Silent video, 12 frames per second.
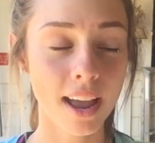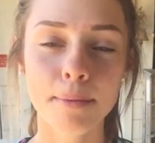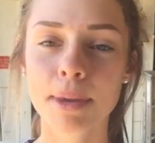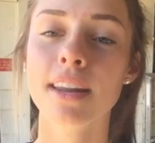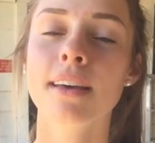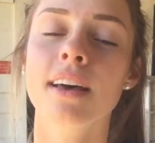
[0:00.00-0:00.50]

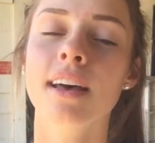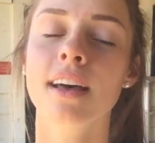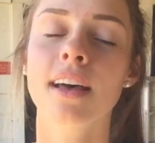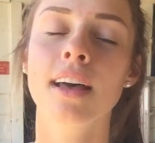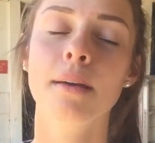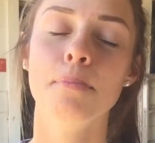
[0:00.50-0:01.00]
I'm
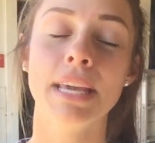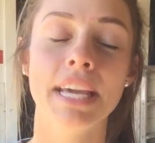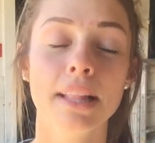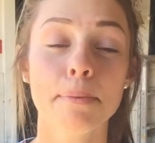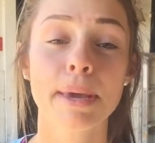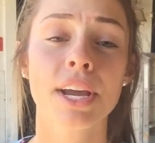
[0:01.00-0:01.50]
gonna be
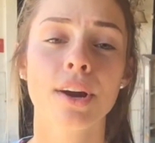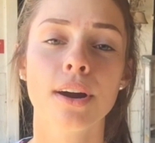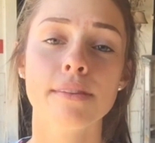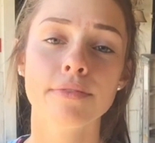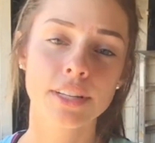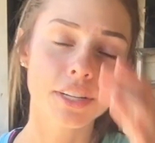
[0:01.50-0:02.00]
clipping her
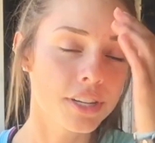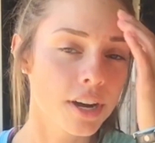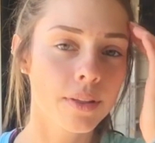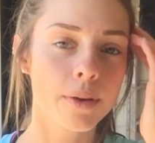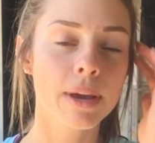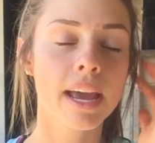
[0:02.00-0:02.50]
up for the
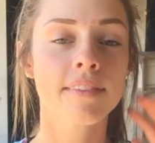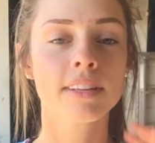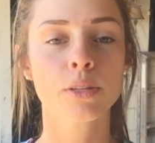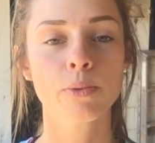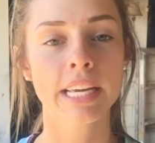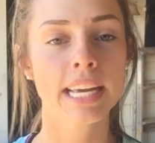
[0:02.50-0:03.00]
show that we have
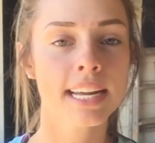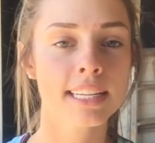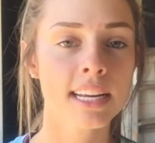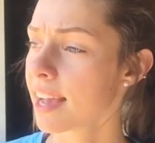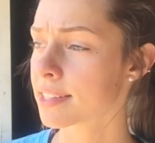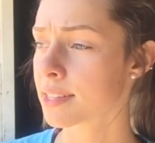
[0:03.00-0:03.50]
this
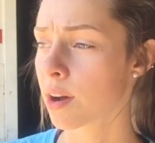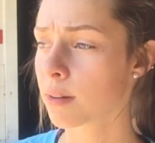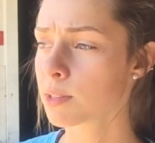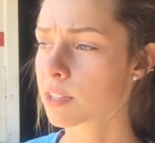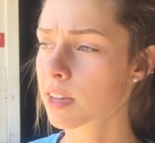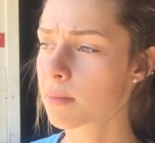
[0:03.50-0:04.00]
weekend. Yeah, so
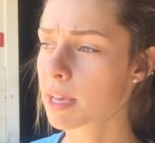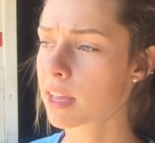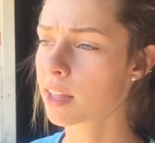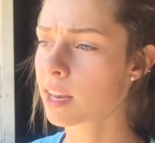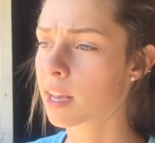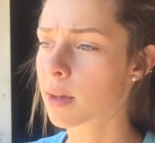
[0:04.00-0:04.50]
I'm just gonna be
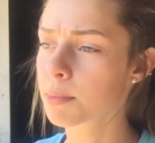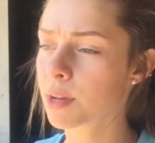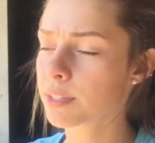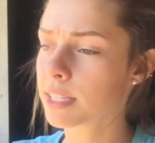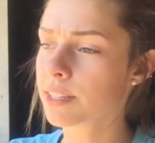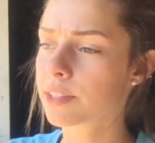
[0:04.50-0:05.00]
cleaning up
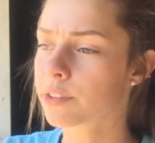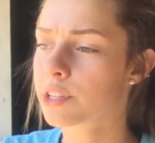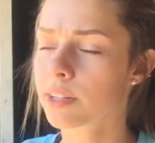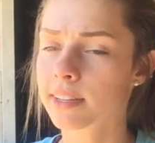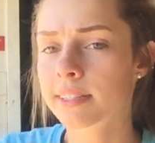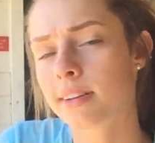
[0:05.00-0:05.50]
Ghosty so
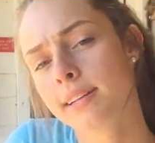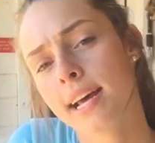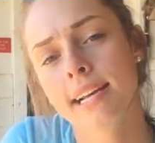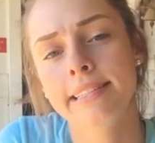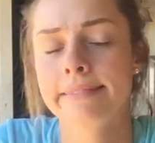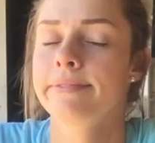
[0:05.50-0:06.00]
she looks all
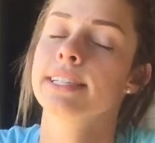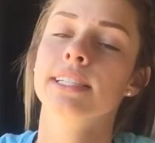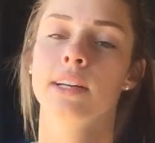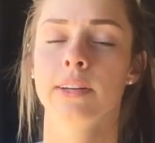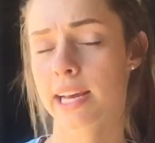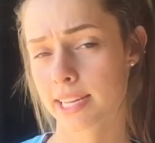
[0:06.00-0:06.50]
nice and
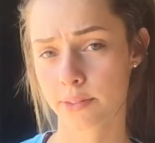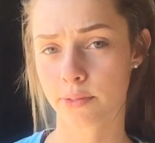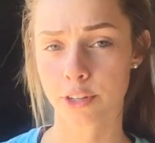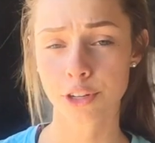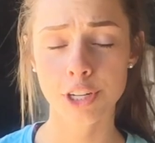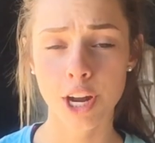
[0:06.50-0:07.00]
feels all nice
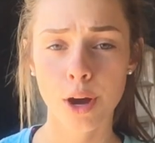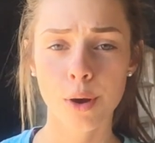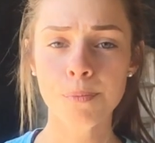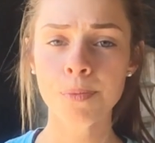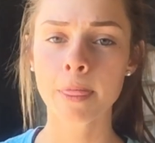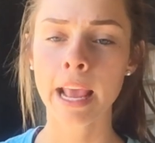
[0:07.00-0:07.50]
for the
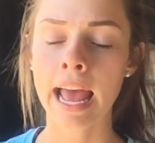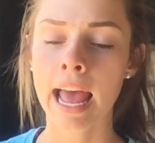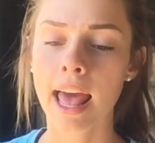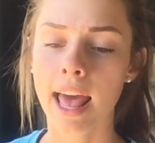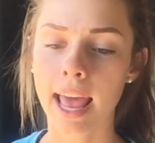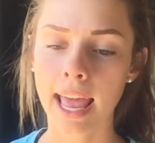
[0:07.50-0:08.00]
show.
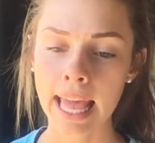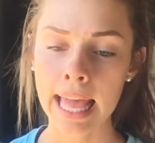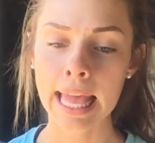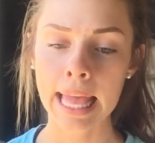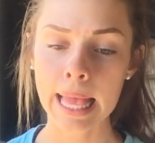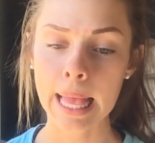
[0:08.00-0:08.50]

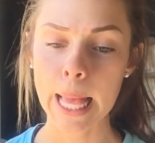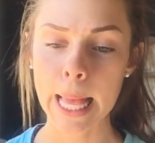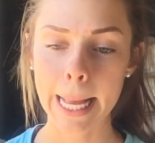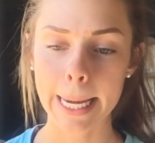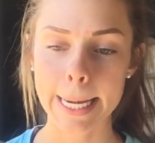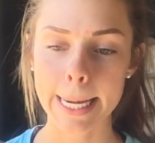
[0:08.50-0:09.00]

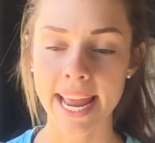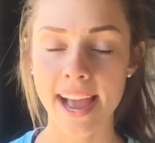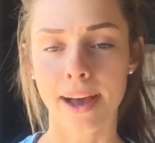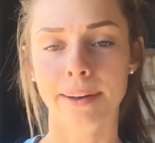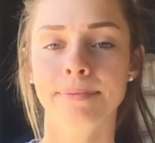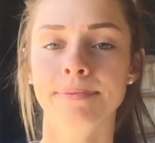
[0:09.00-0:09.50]
And
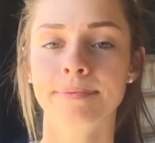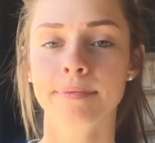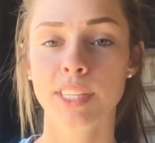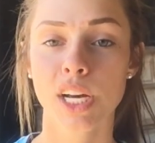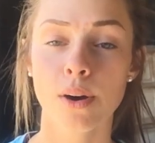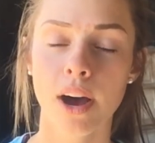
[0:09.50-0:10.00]
yeah.
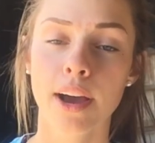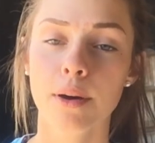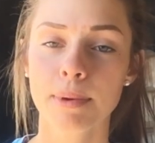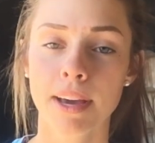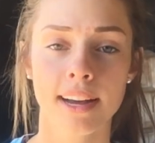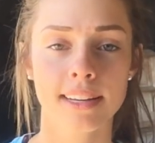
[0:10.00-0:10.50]
So I
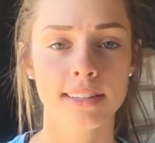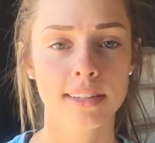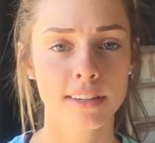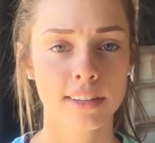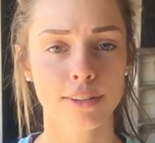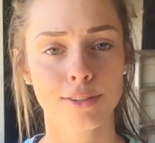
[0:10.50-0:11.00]
hope you guys
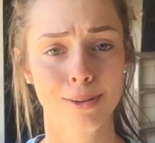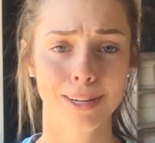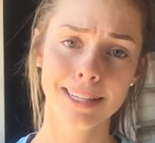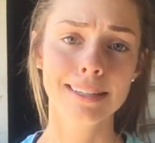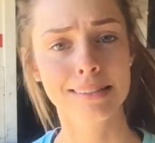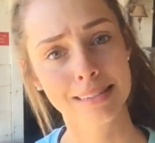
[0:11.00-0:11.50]

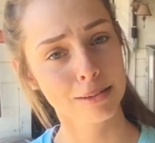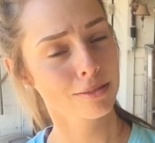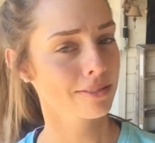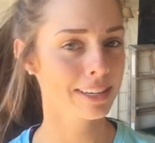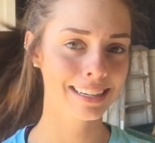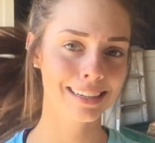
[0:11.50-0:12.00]
enjoy this
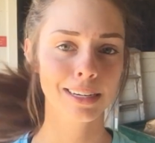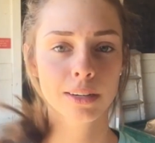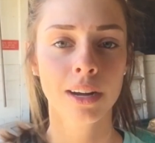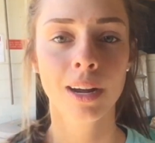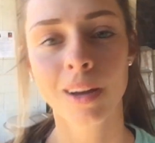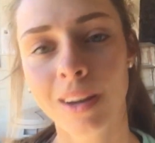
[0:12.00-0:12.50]
little video.